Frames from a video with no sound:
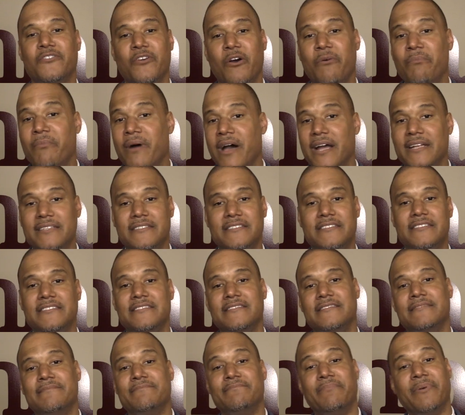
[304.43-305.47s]
so much,
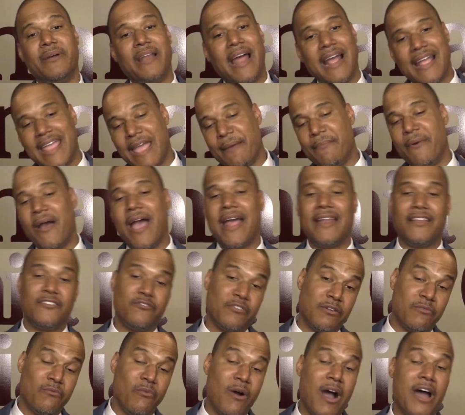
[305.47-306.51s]
but I kept on having
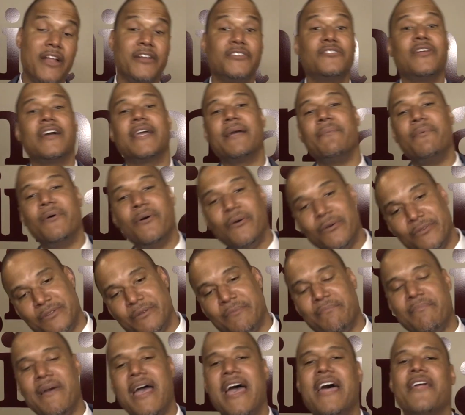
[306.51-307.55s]
to drink water, so I kept on going to
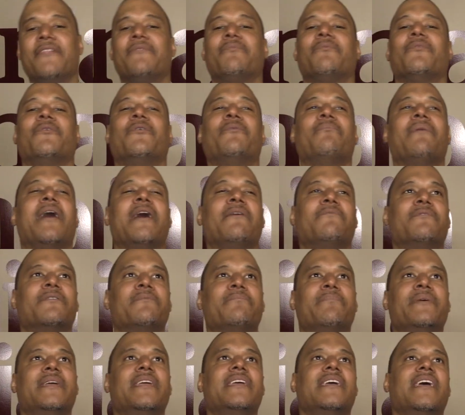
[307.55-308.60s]
the bathroom. I
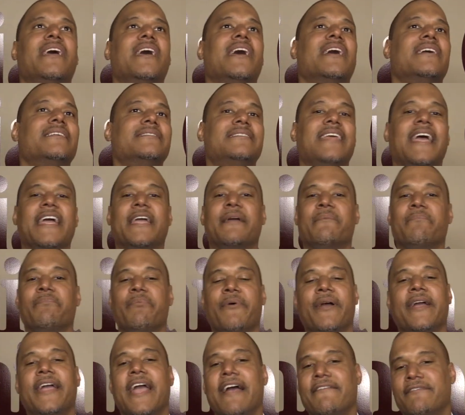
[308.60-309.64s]
would be taking
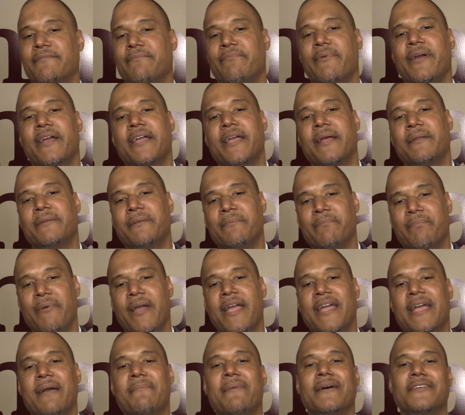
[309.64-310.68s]
break after break after
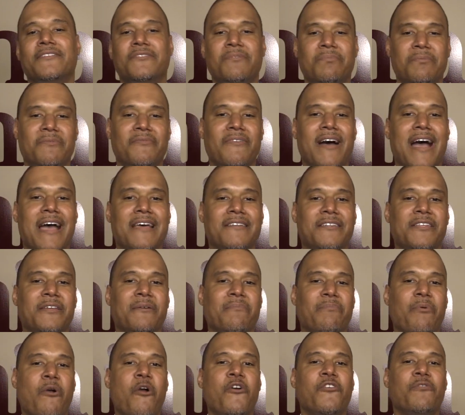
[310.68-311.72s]
break, and my supervisor, he
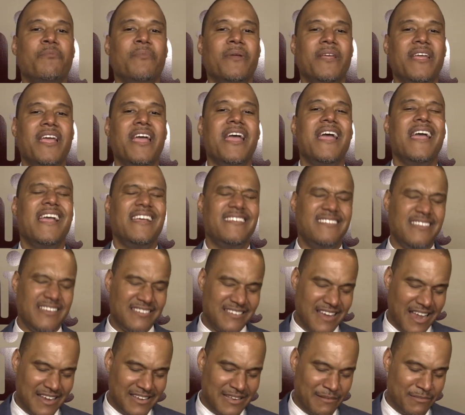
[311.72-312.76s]
approached me. He said,
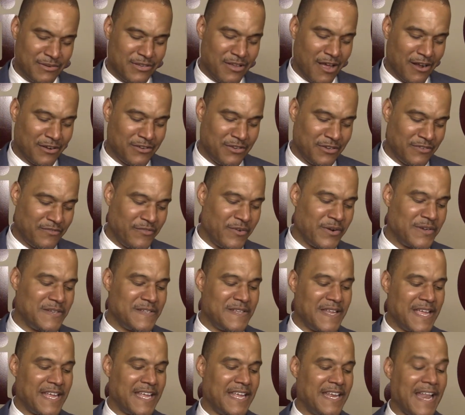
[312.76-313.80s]
"Josh, let me talk to you for a
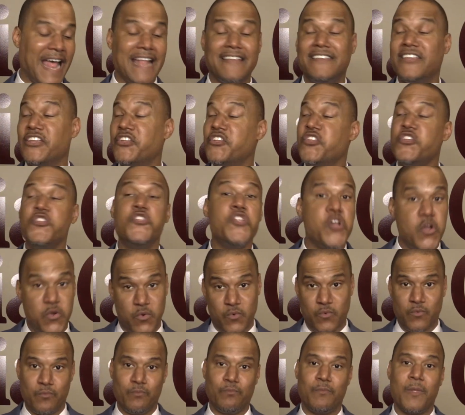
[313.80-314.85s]
second." I just
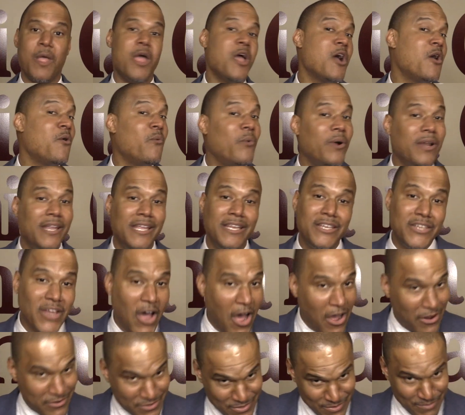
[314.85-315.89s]
knew when he
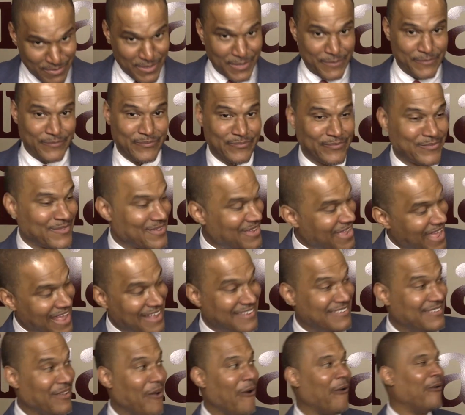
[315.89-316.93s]
talked to me. I
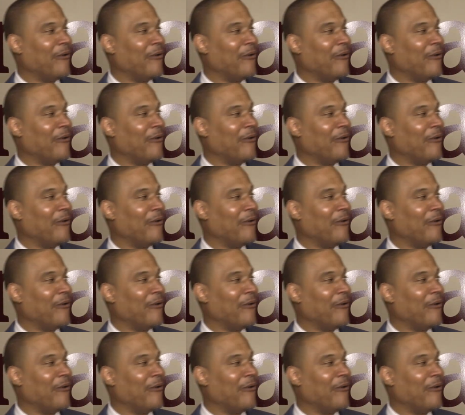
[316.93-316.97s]
said,